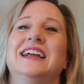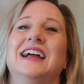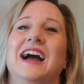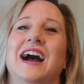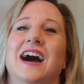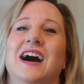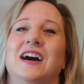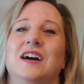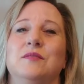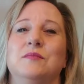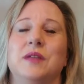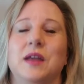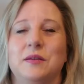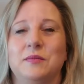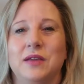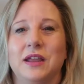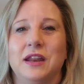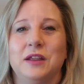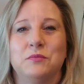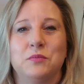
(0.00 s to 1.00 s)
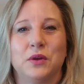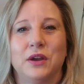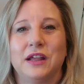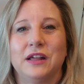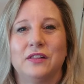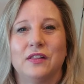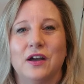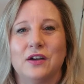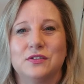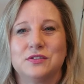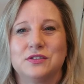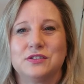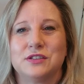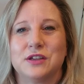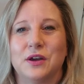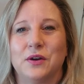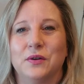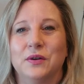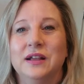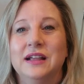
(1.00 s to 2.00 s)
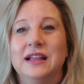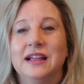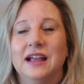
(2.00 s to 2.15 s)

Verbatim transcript: um, and I'm getting pretty close, so